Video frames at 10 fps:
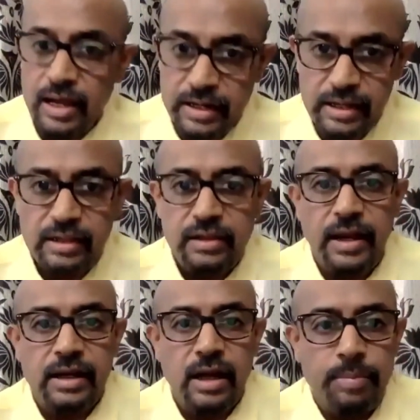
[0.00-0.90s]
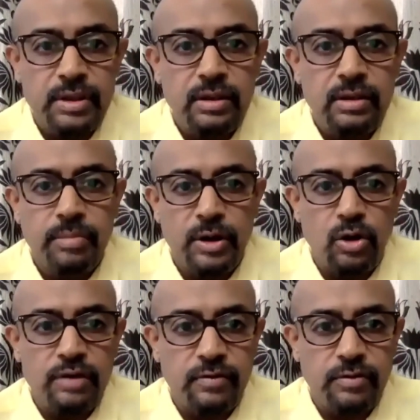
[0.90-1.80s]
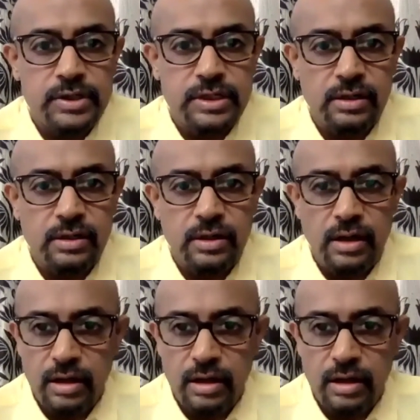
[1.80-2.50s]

I again thank Kapil, Mero Foundation,